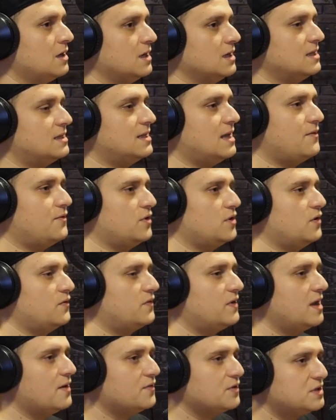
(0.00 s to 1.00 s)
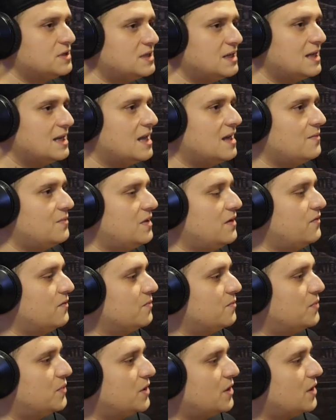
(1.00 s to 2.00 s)
You've never seen him
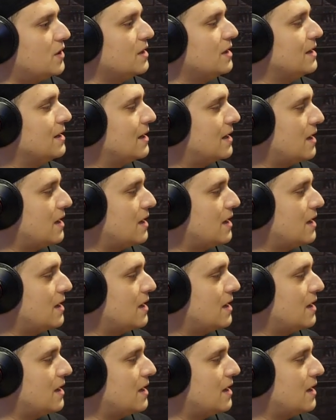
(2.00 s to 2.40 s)
even put on